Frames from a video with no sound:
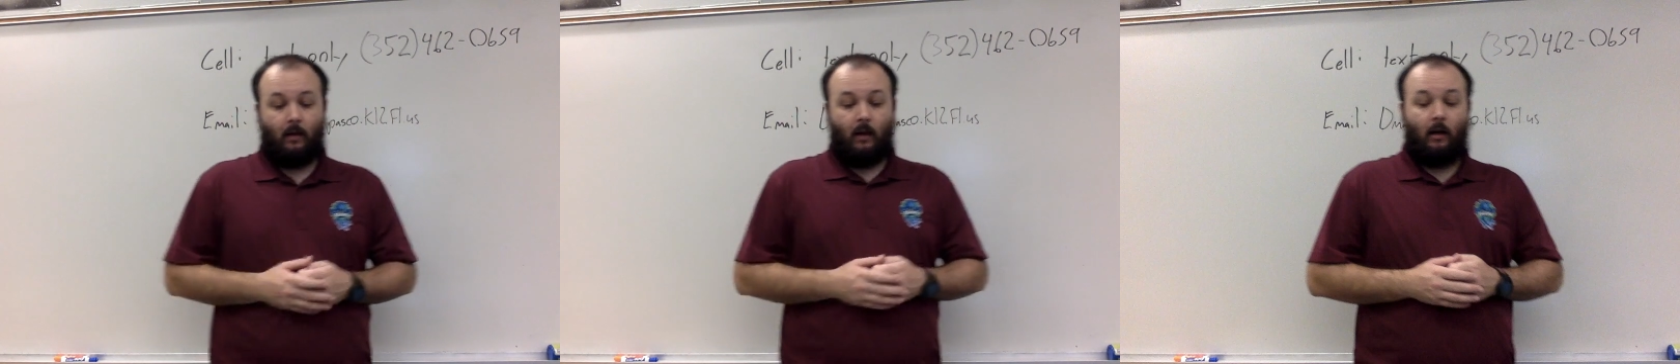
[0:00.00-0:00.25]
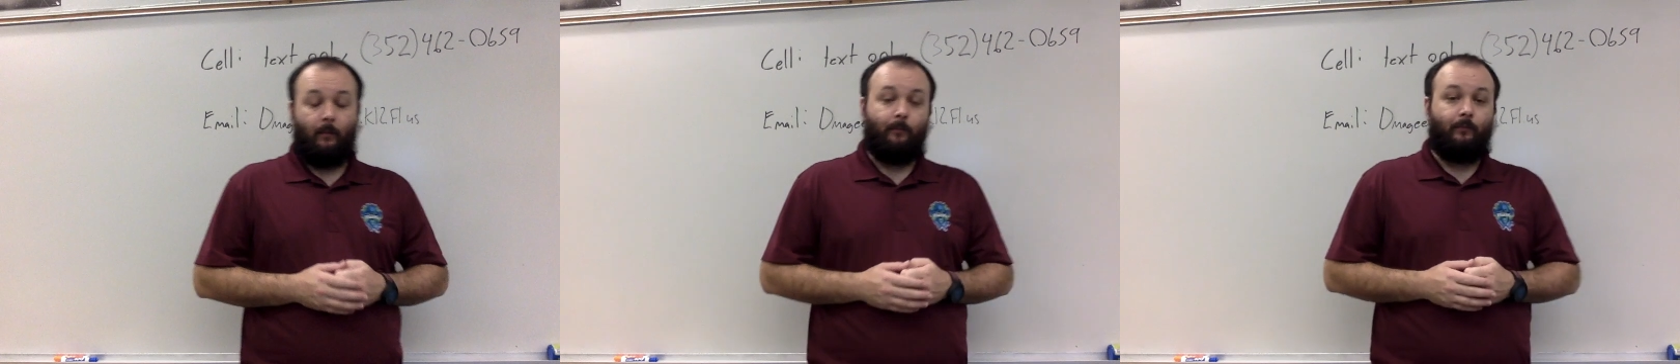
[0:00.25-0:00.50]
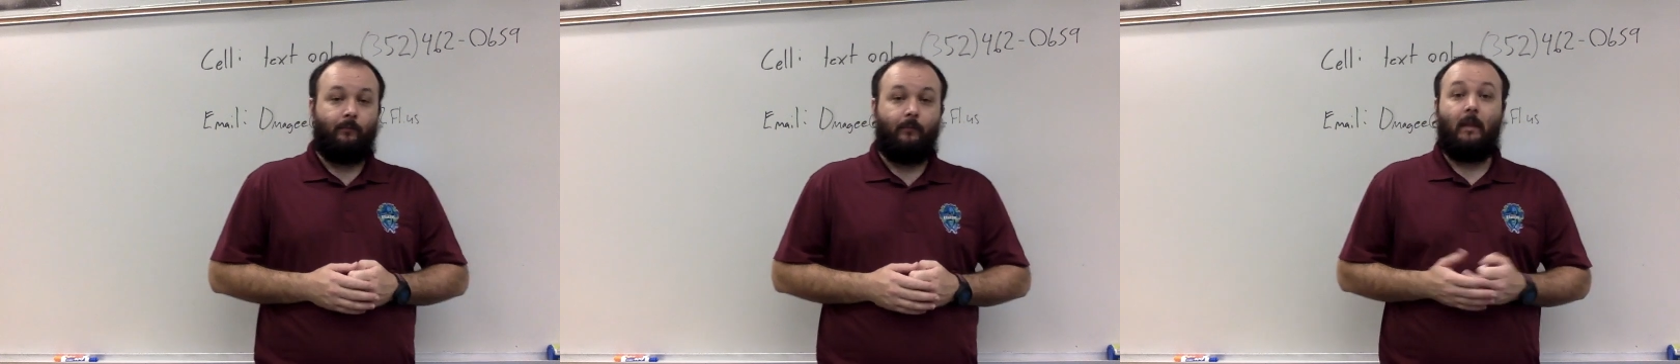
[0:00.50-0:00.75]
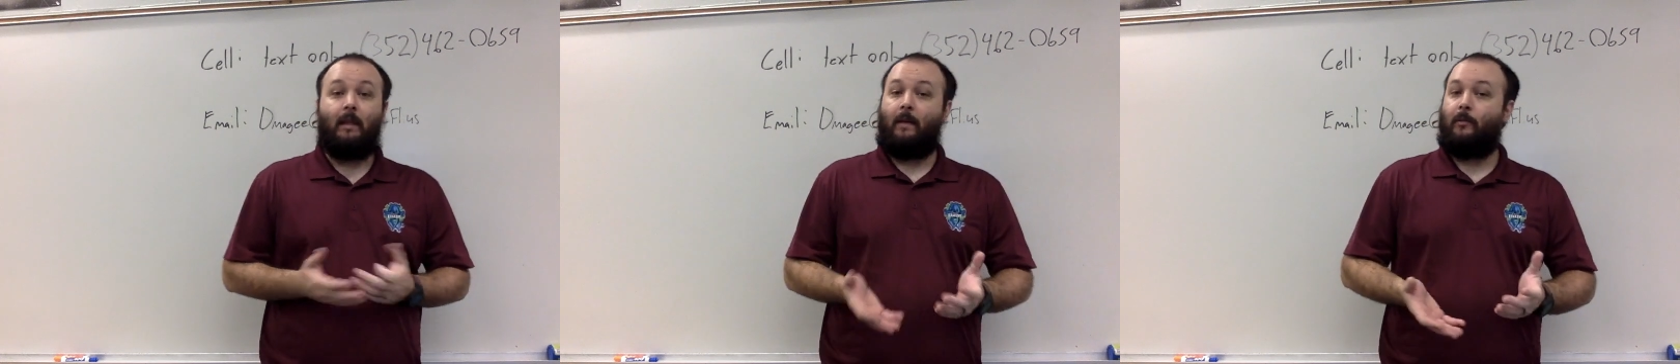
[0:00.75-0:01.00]
Um,
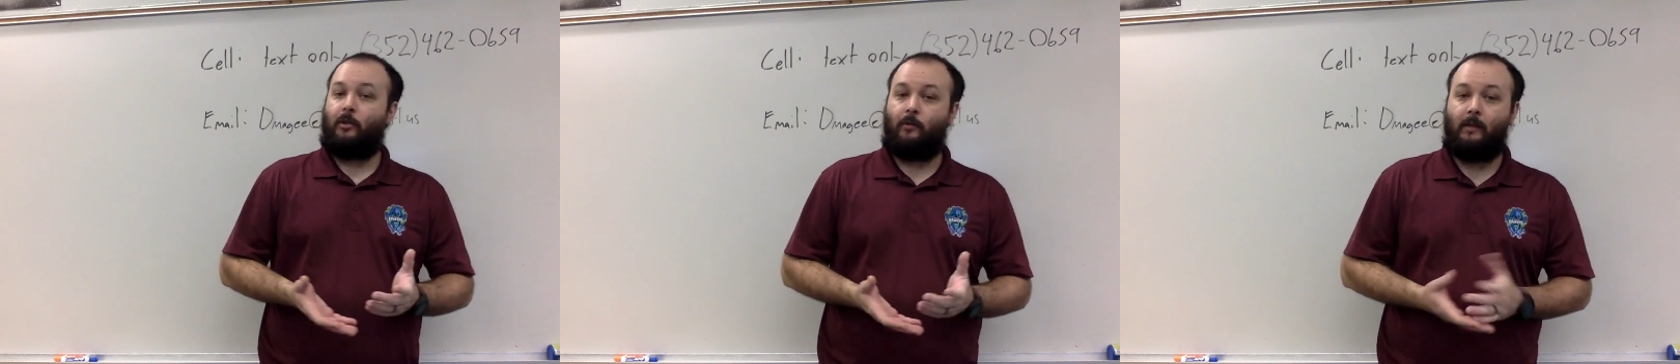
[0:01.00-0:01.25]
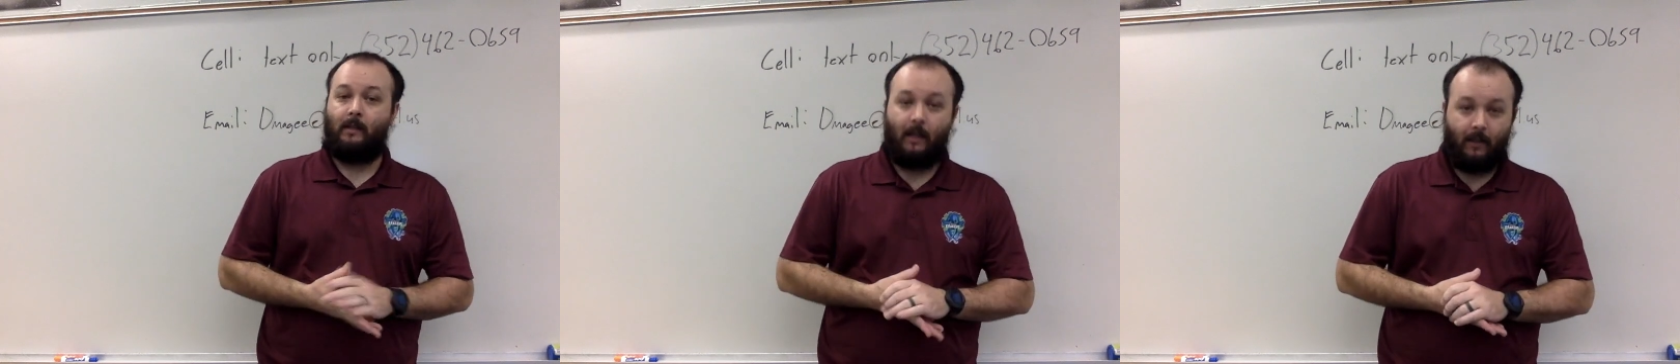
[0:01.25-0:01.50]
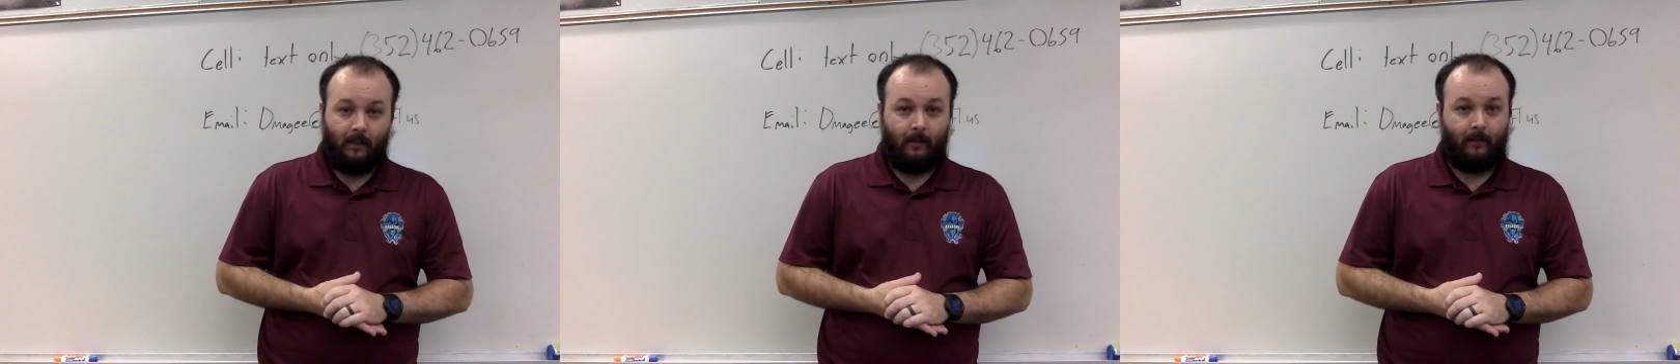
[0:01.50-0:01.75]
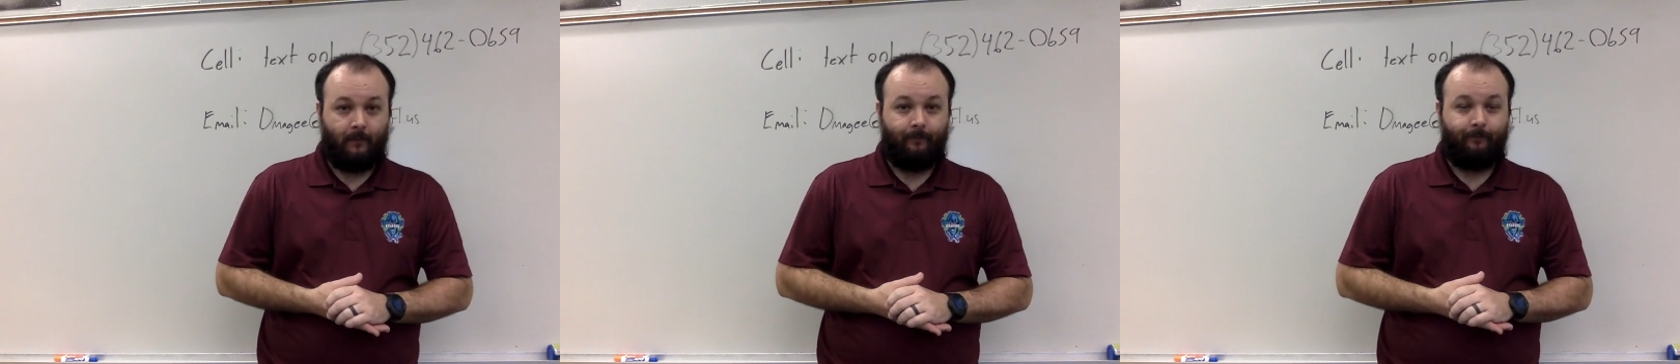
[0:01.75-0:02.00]
chemistry is not easy.
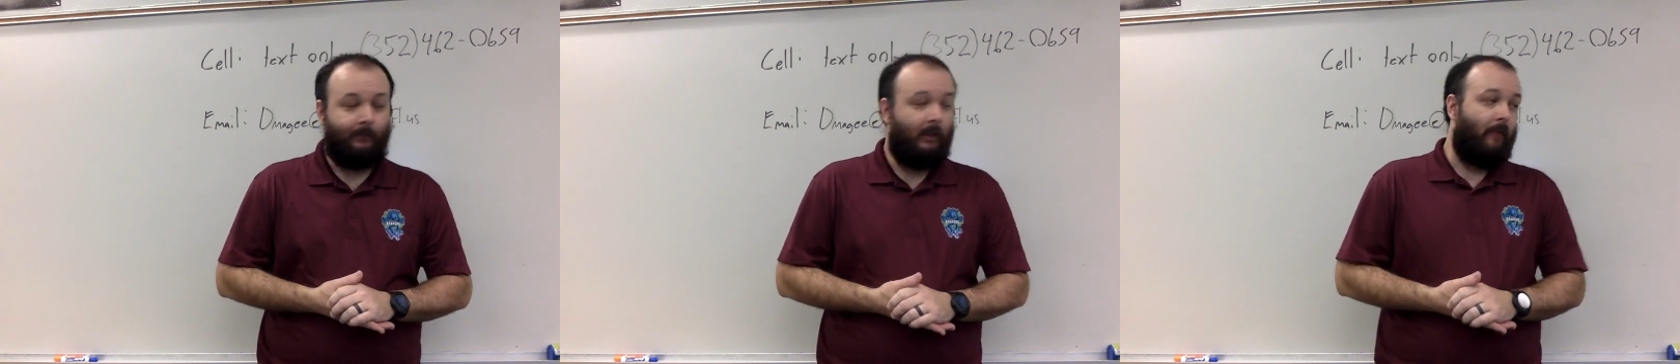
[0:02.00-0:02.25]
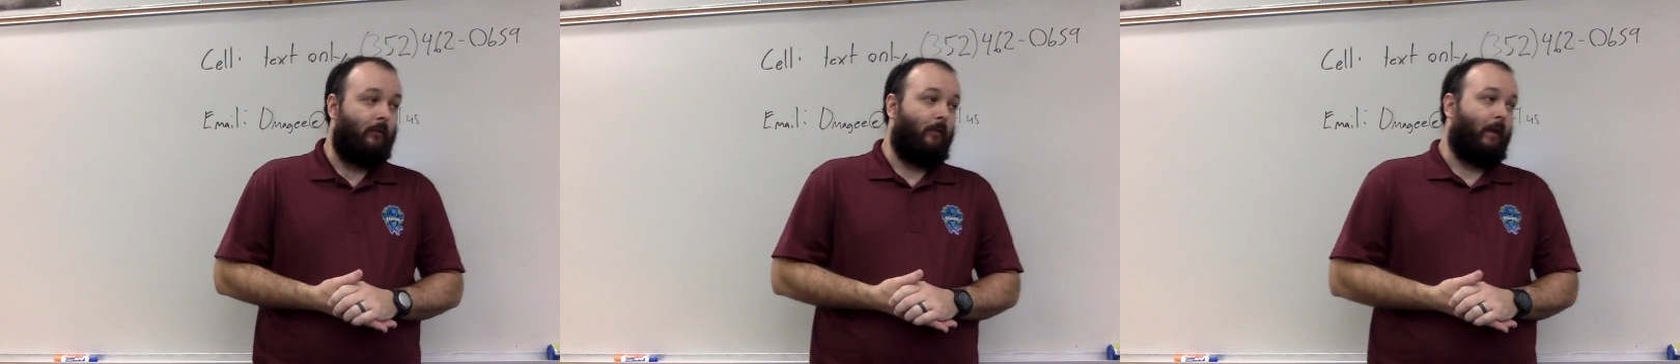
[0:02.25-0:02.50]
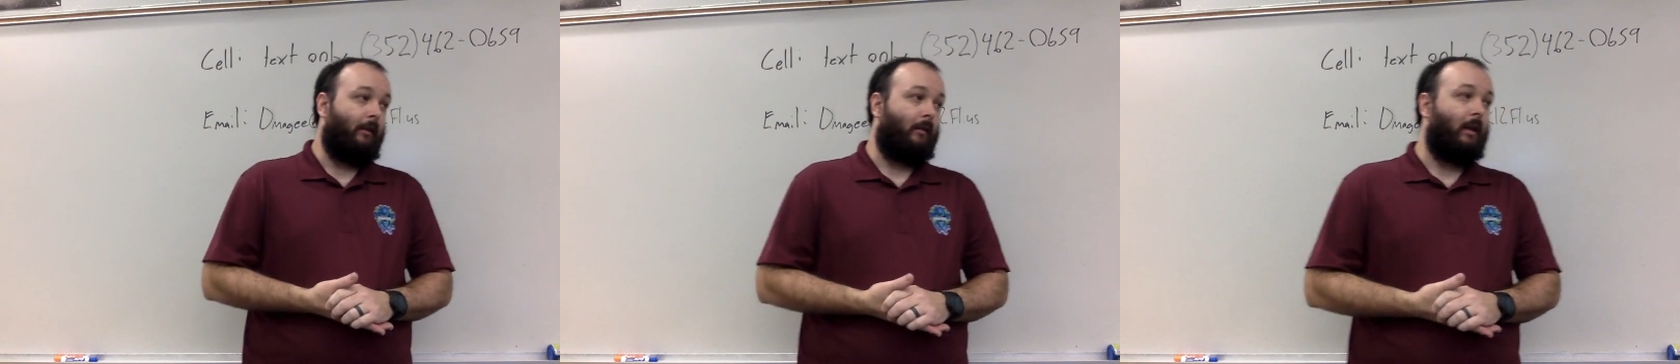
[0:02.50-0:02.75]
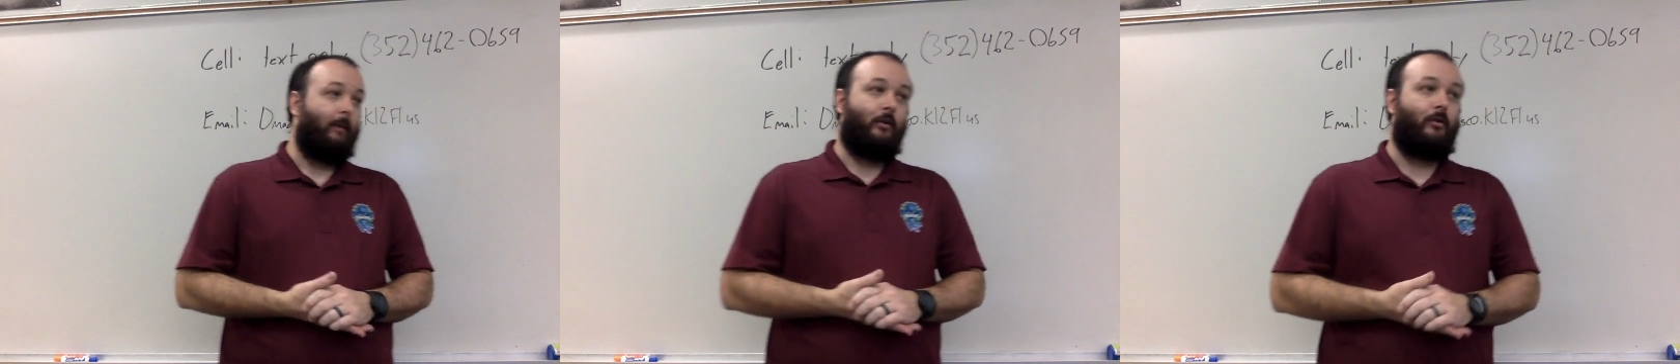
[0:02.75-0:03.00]
Even regular
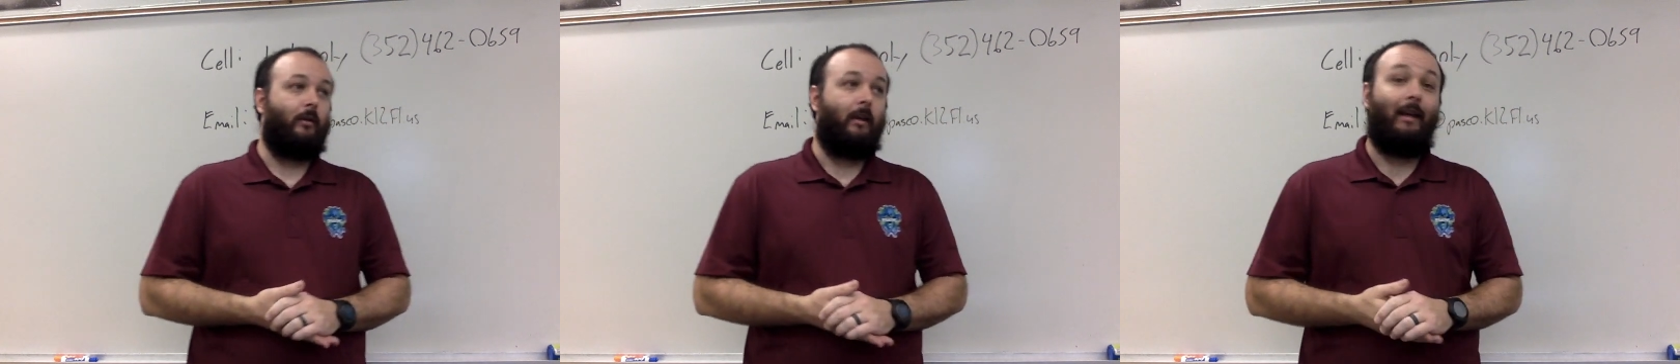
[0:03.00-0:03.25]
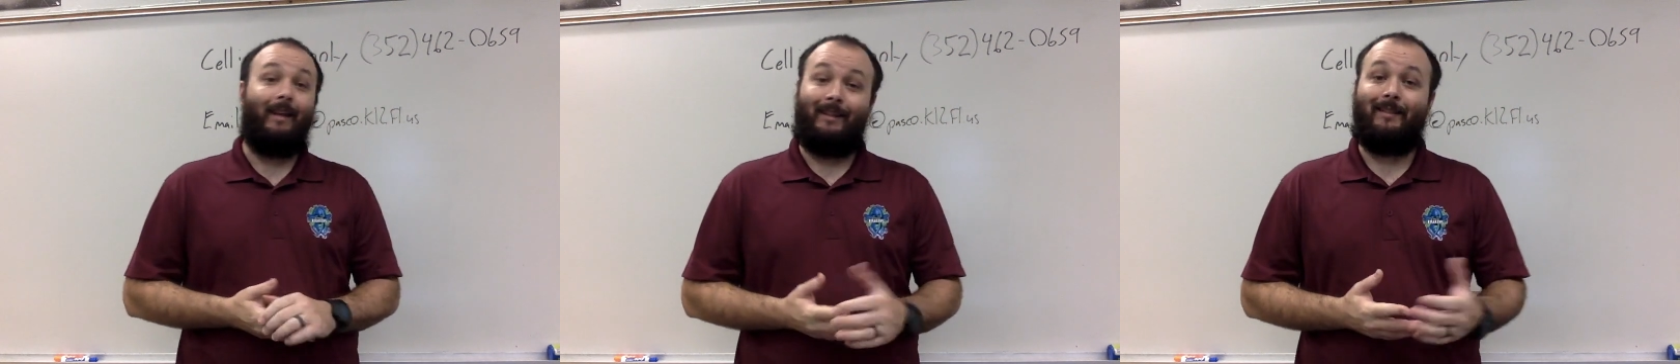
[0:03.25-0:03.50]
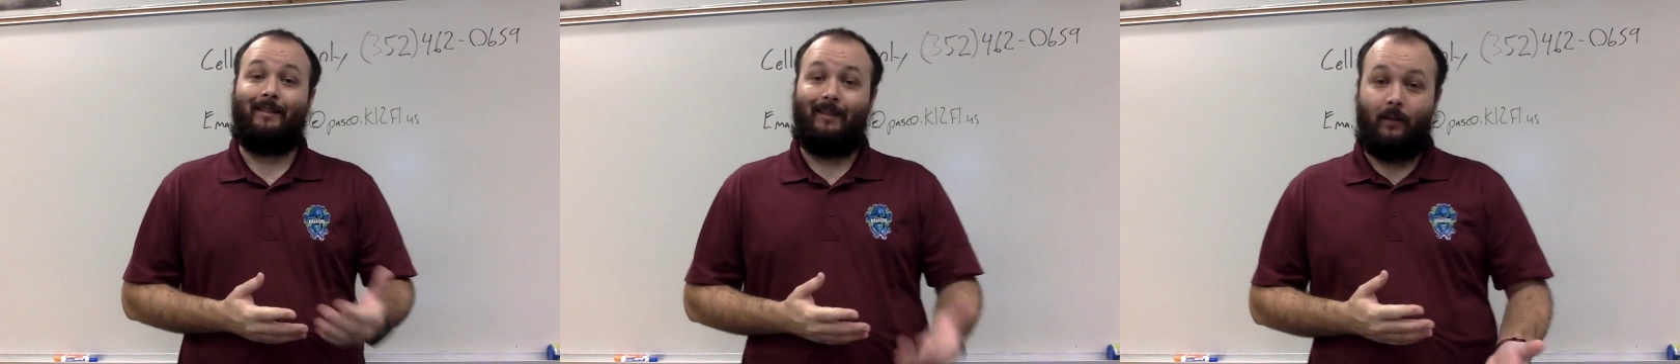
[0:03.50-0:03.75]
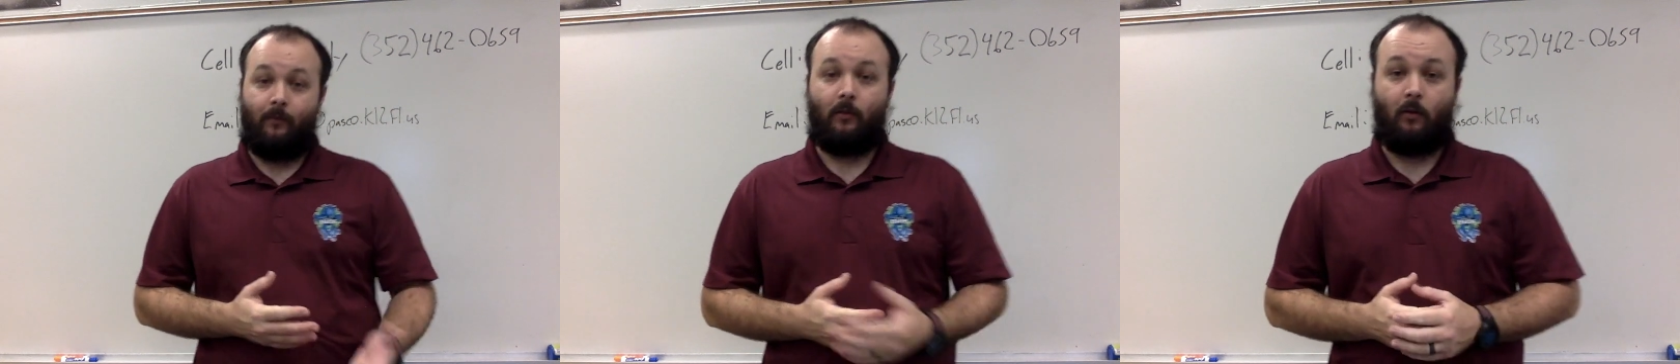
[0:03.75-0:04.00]
chemistry, it's
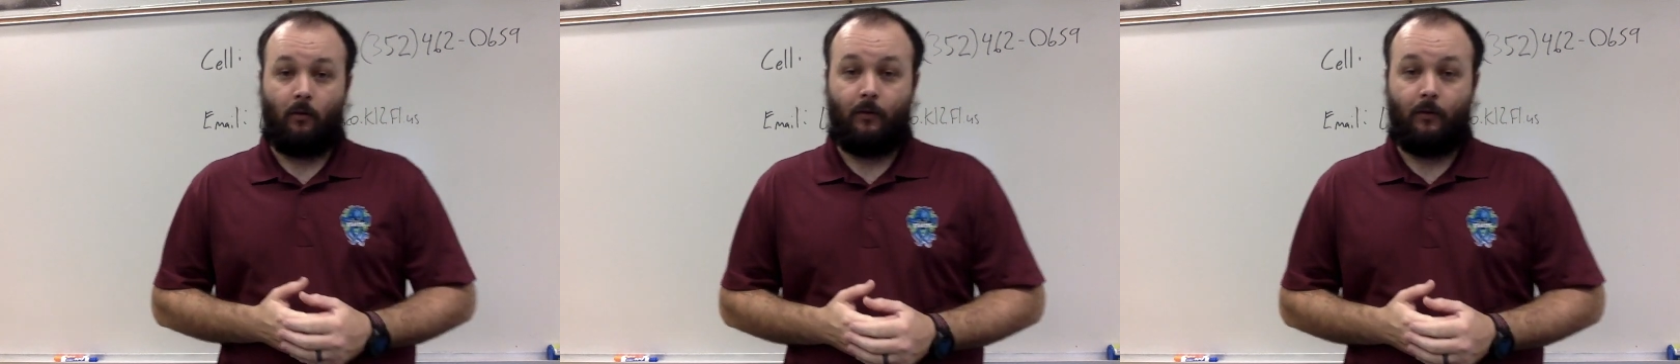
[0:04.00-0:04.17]
difficult.